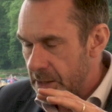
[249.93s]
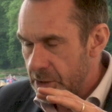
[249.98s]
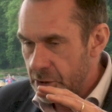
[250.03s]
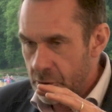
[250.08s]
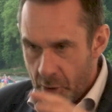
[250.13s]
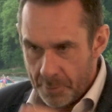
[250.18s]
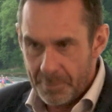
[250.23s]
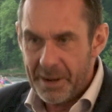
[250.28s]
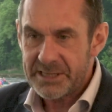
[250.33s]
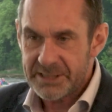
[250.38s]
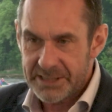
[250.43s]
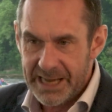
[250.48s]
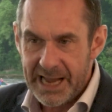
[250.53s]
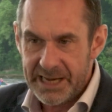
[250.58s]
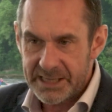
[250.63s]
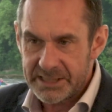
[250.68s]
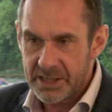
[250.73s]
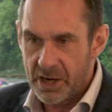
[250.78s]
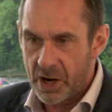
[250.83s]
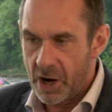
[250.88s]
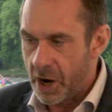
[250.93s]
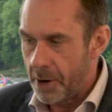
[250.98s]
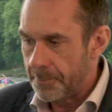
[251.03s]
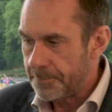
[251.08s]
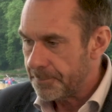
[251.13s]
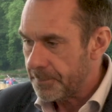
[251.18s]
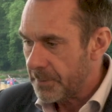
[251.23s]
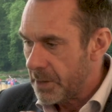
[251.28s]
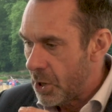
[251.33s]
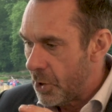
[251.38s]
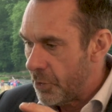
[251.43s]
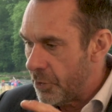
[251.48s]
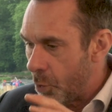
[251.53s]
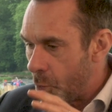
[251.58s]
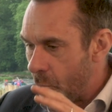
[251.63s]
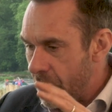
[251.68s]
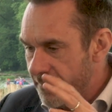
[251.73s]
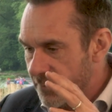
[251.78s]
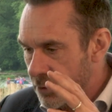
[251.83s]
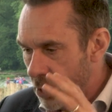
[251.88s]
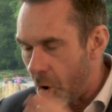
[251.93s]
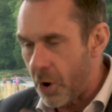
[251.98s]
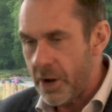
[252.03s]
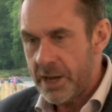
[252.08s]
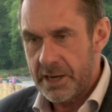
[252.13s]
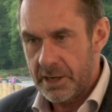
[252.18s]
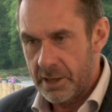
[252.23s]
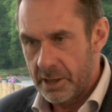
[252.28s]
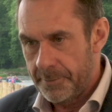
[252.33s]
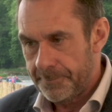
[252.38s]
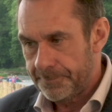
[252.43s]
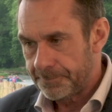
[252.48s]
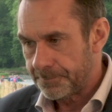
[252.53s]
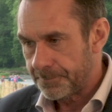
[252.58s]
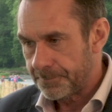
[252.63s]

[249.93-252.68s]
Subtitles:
going back to XR, that we've got here,